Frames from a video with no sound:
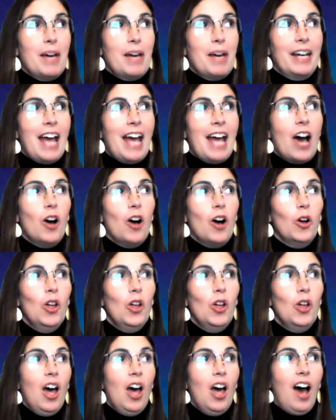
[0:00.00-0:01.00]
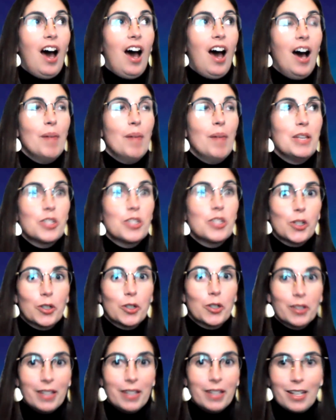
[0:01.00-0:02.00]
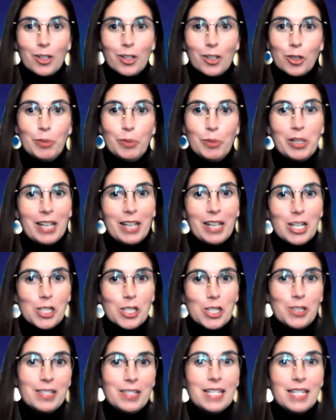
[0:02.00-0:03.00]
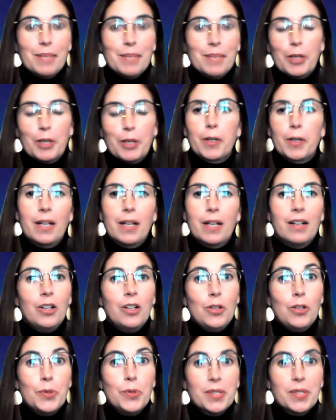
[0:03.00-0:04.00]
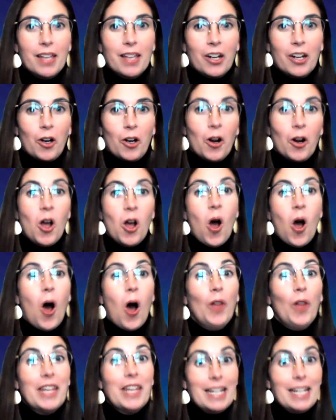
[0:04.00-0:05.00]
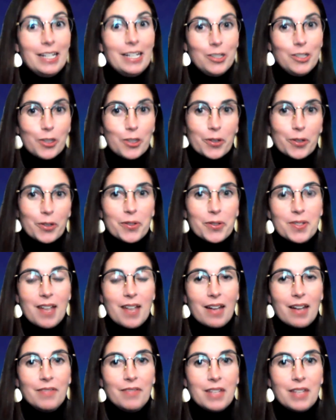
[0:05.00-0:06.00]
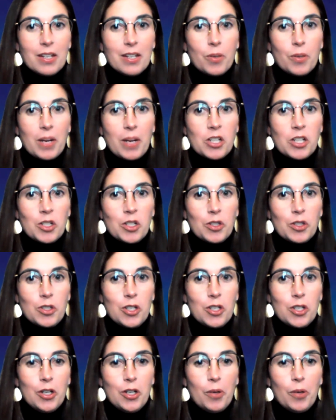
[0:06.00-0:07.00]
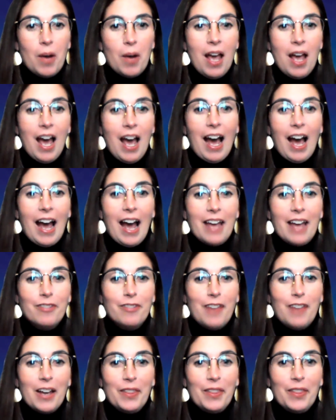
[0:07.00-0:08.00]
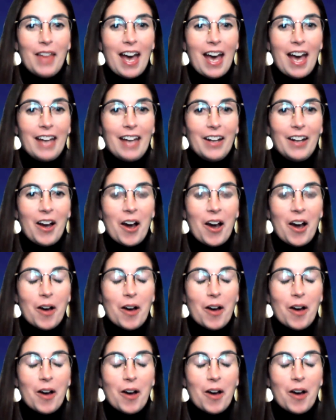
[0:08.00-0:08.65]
about how internally your communications team created a newsletter on the internal side of the equation too, I have found that,